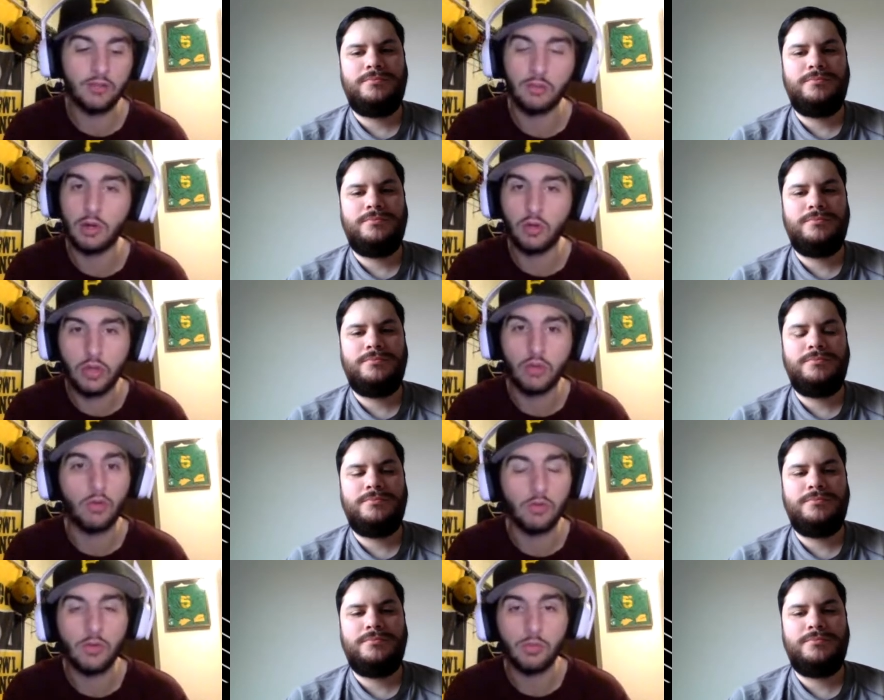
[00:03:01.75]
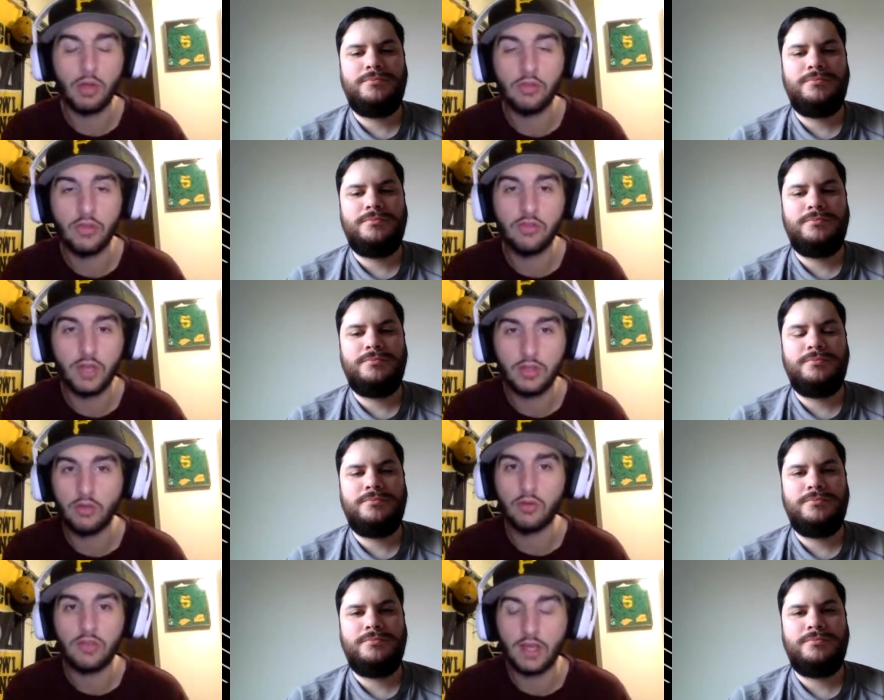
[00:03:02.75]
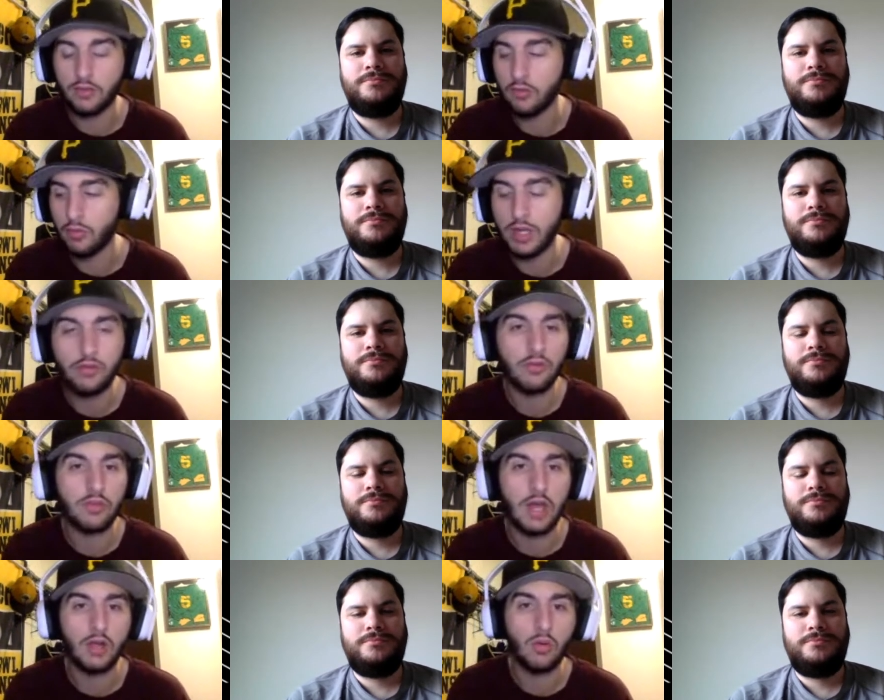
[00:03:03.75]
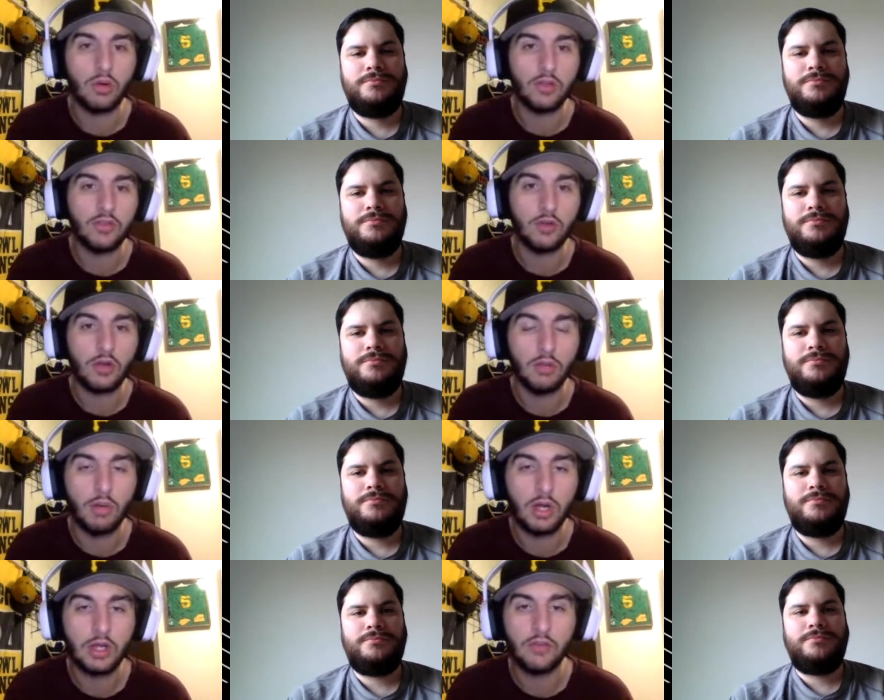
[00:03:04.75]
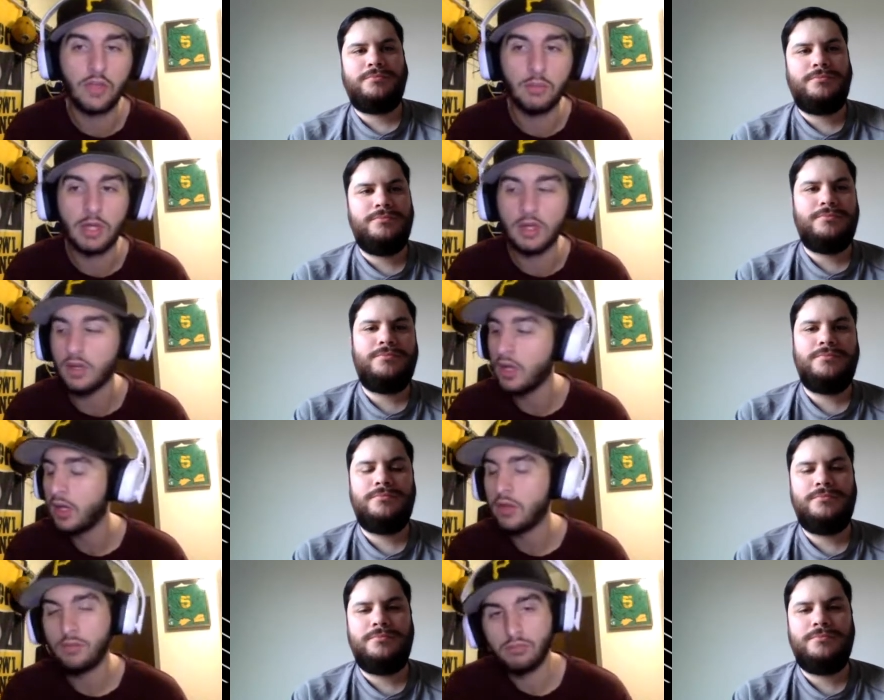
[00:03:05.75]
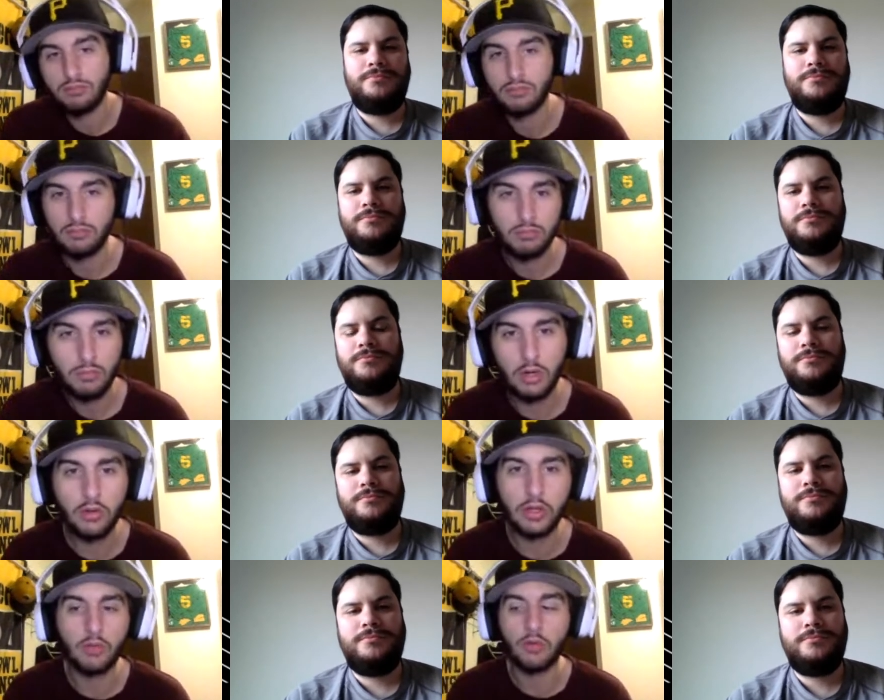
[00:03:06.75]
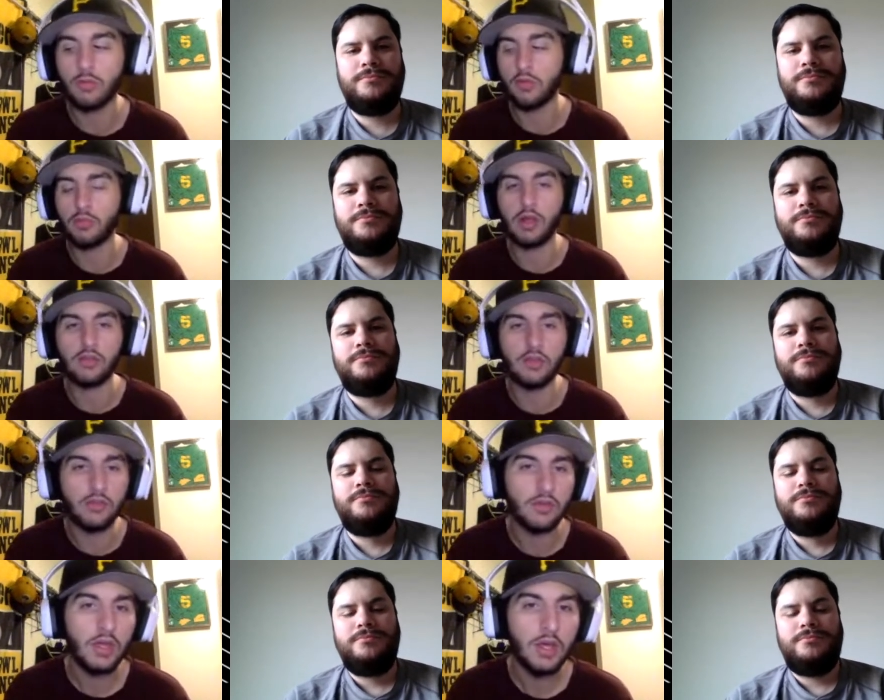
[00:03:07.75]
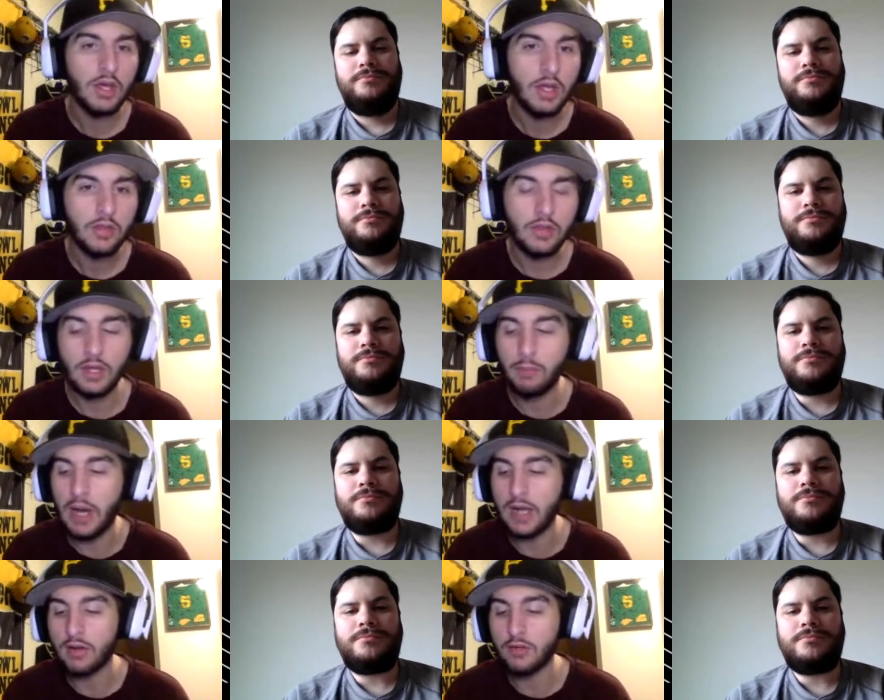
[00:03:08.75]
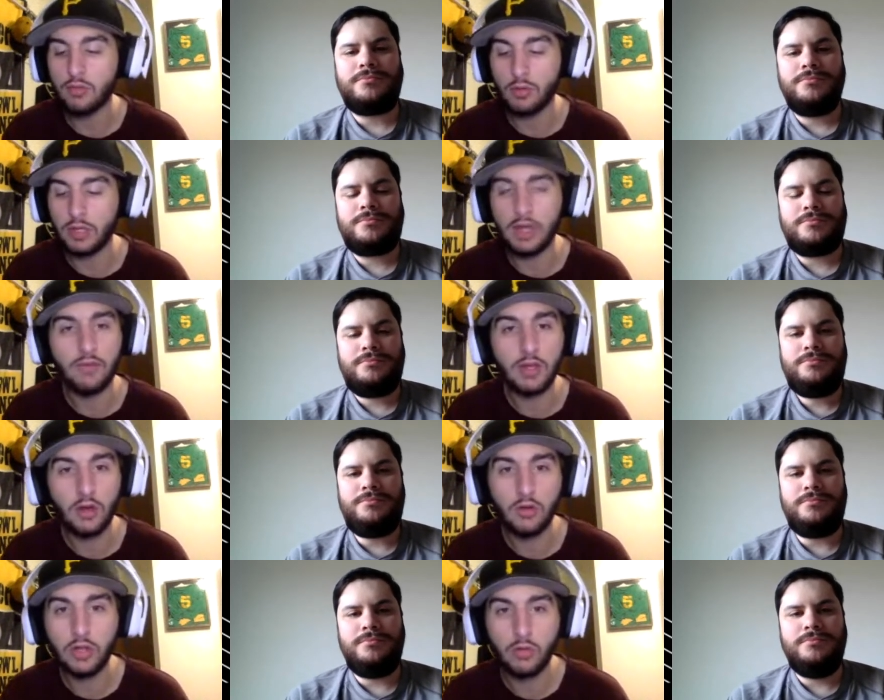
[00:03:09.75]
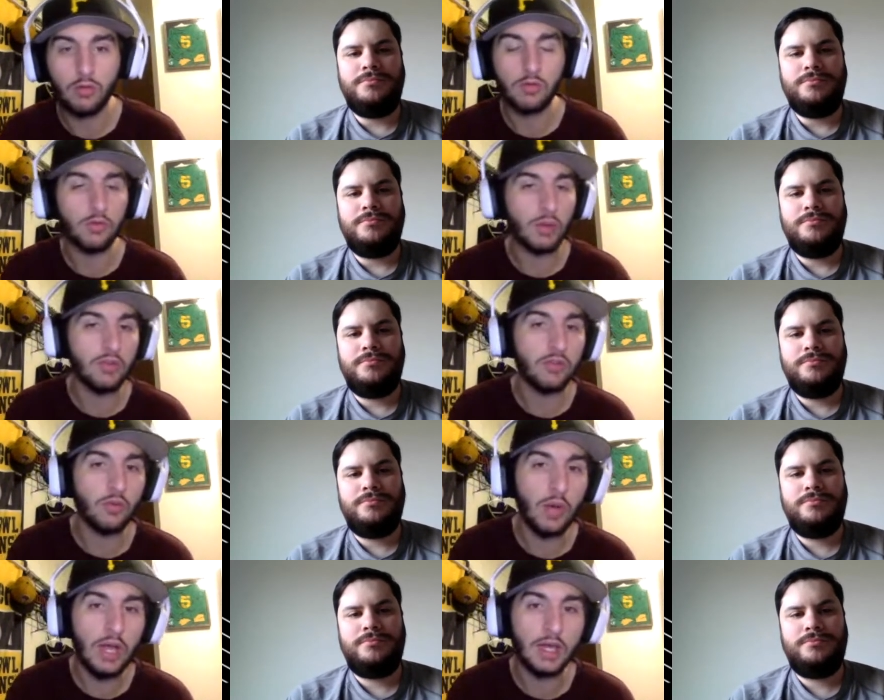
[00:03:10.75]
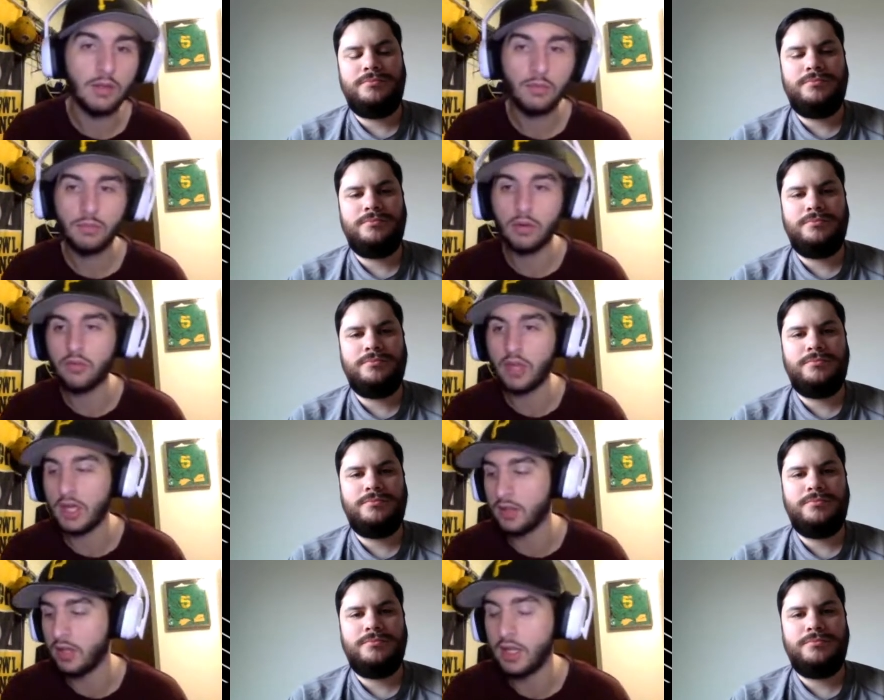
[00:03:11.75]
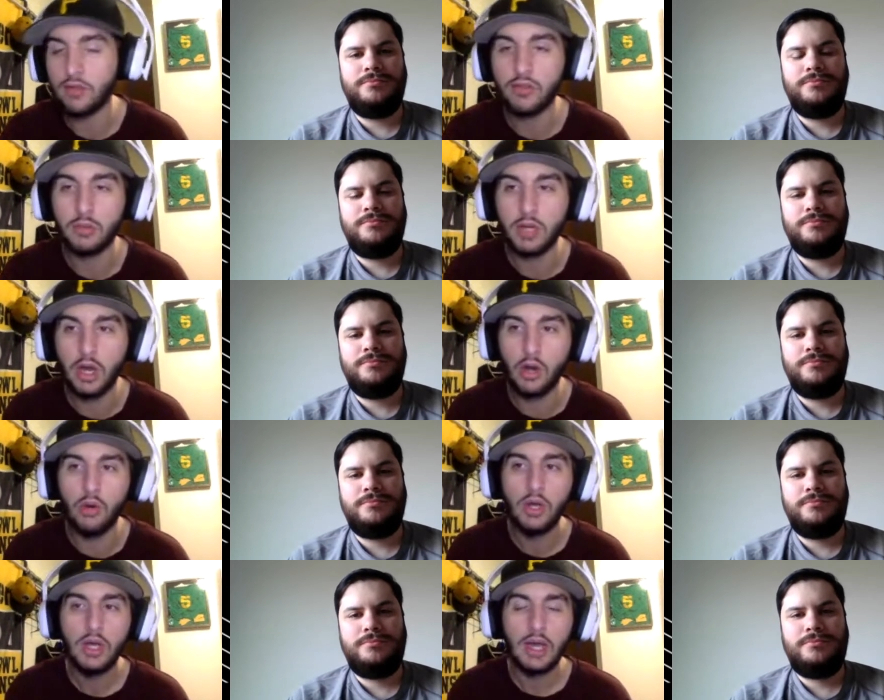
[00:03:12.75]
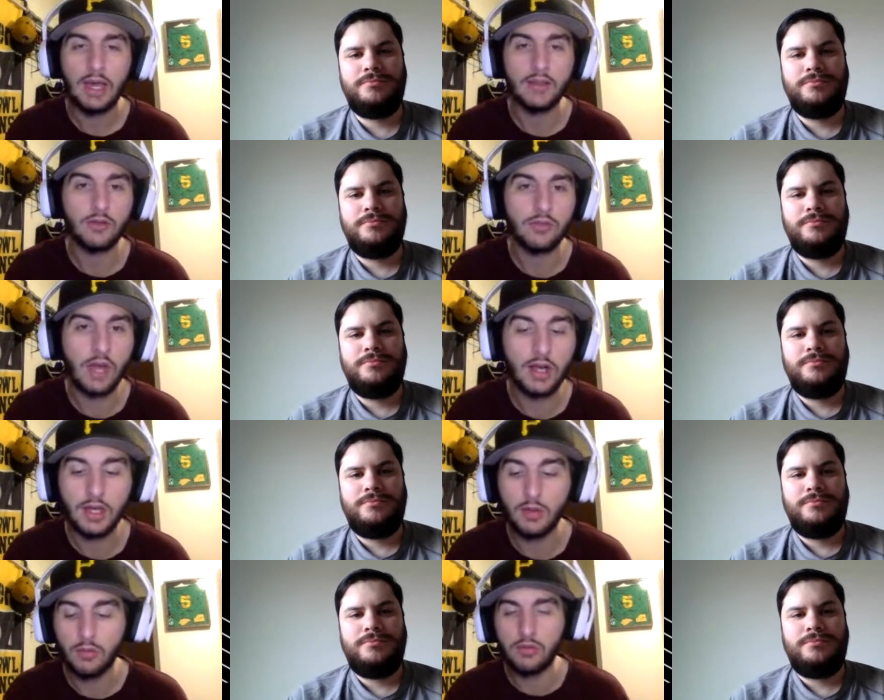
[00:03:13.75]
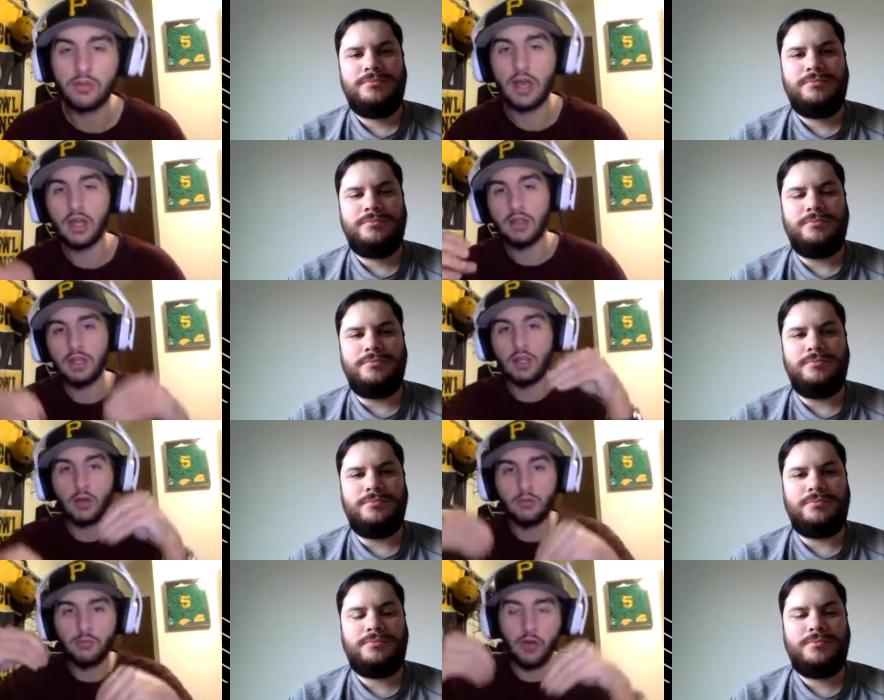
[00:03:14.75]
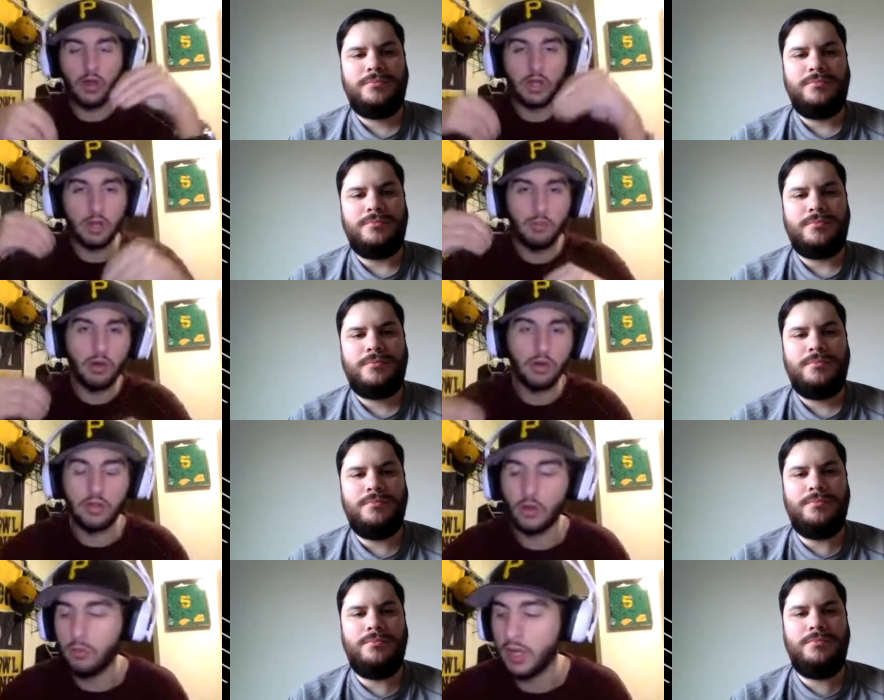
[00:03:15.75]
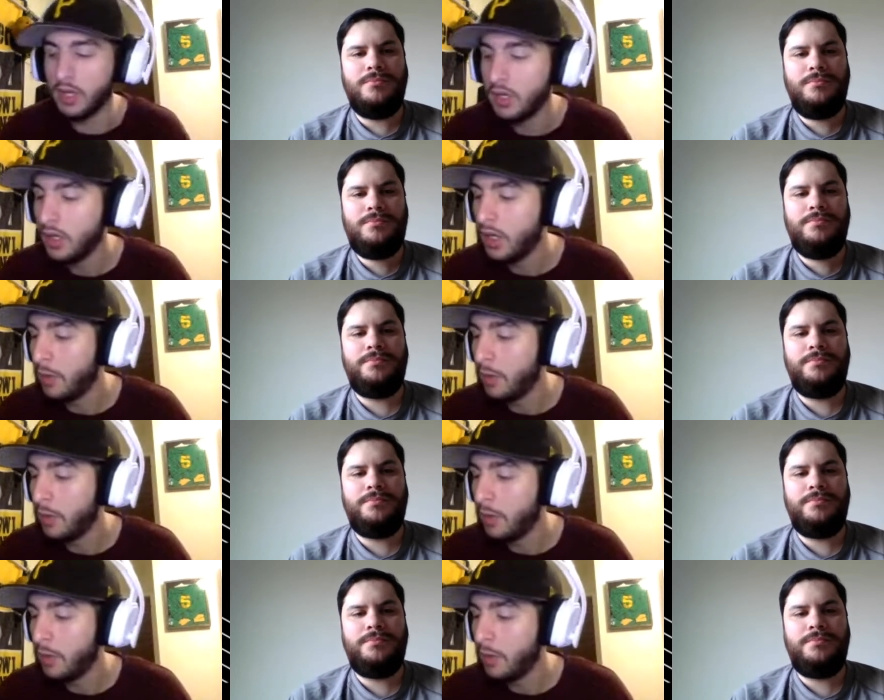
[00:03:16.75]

Speaker 1: some early Christmas presents, like the Texas Rangers got Corey Seager and Marcus Semien. Early Christmas presents. The Pirates were giving early Christmas presents away, per se, and letting some go, and their stocking was kind of, you know, falling apart a little bit.